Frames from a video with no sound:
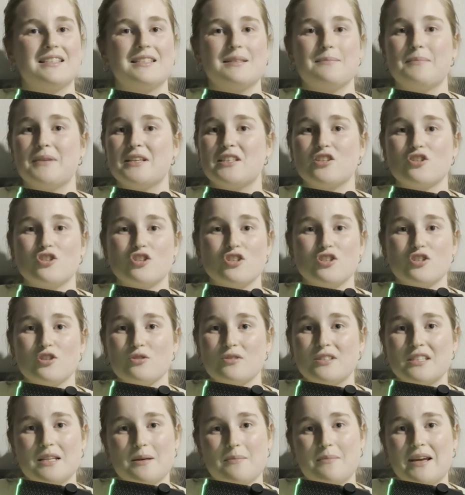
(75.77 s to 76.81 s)
messages you
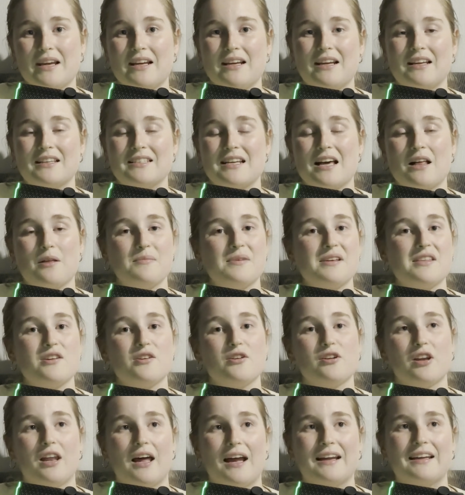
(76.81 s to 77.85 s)
send me and tell me that
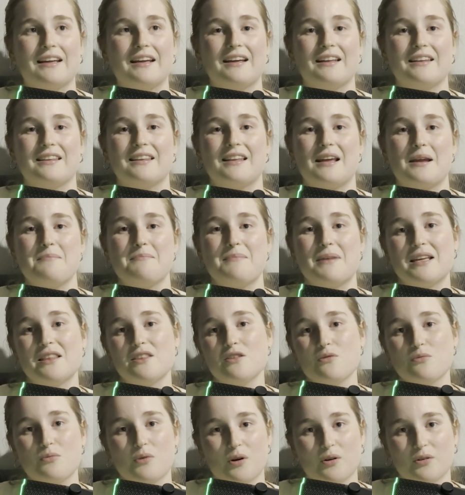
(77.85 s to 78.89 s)
you like it, they mean
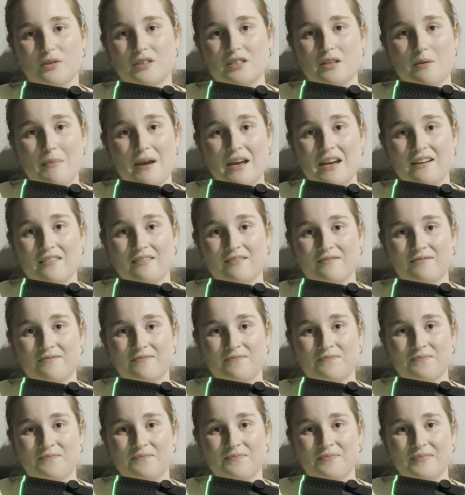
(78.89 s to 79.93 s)
the world to me.
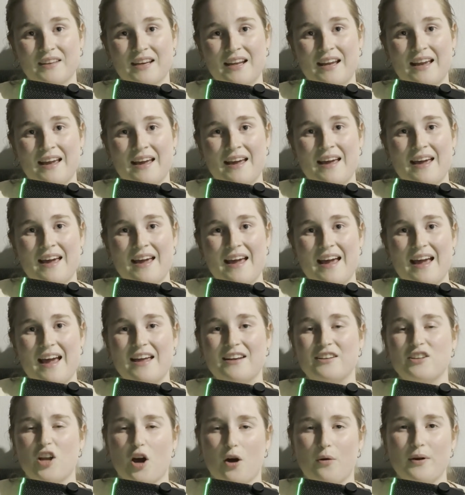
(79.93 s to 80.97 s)

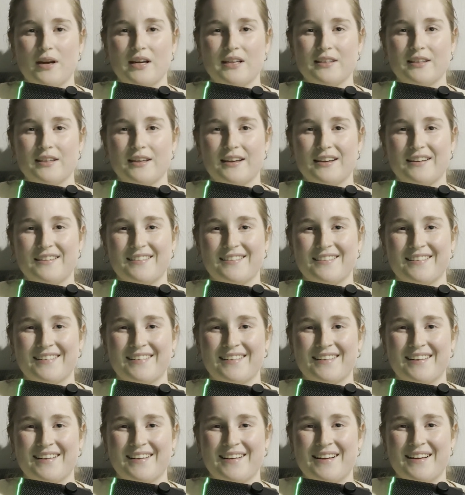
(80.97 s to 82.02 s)
And knowing that
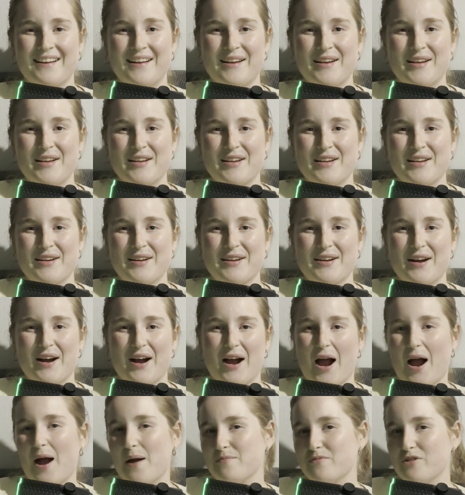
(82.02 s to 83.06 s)

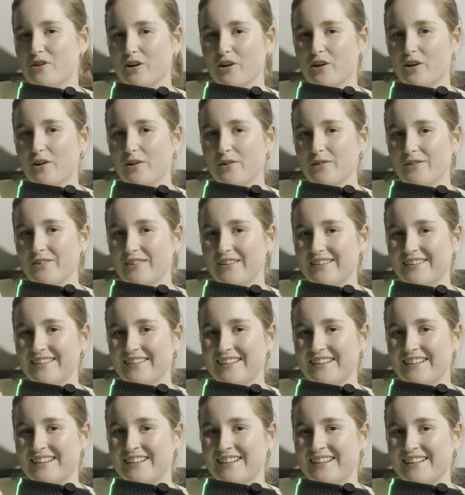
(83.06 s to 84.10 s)
I'm not alone
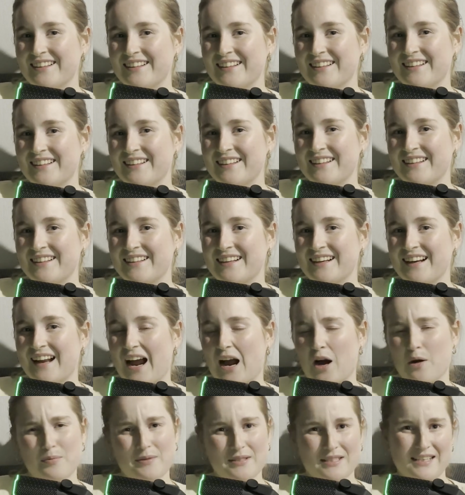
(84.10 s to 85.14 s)

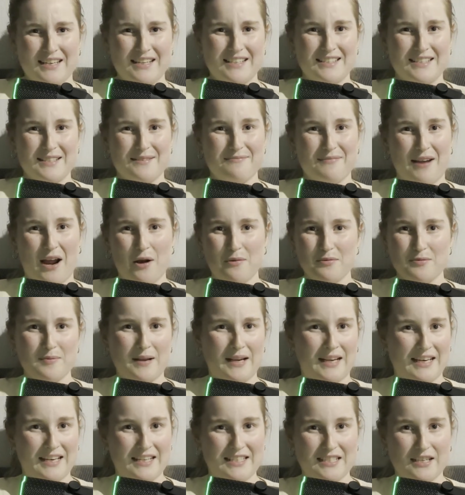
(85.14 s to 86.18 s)
helps
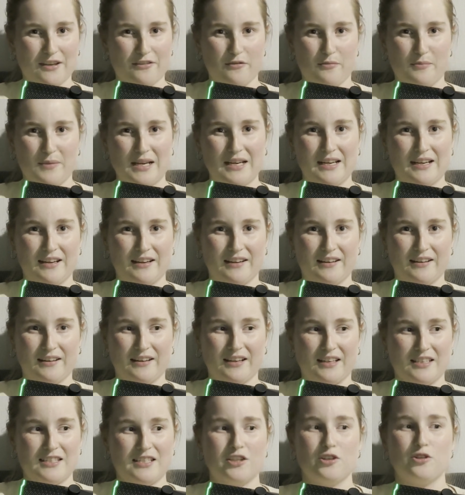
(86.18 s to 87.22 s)
make it easier for me to
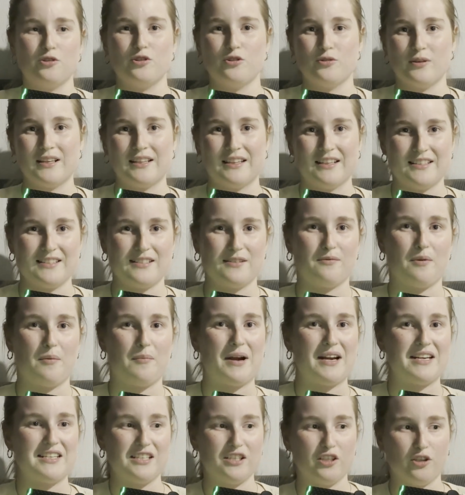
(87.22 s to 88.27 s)
continue doing this and
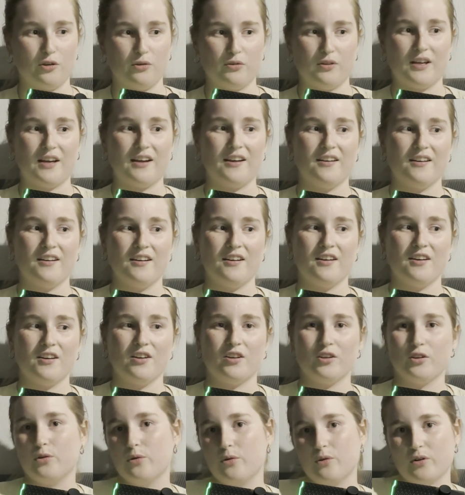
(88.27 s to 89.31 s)
reminding you that
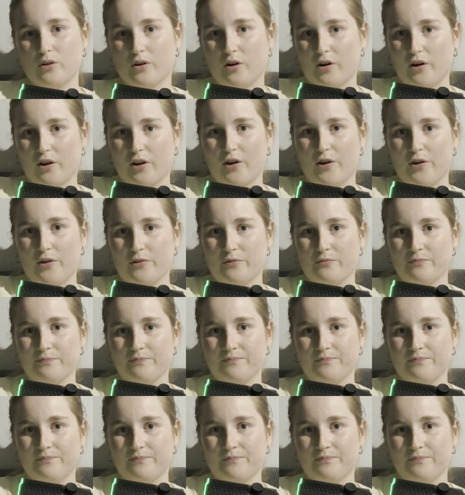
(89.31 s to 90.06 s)
you're not alone.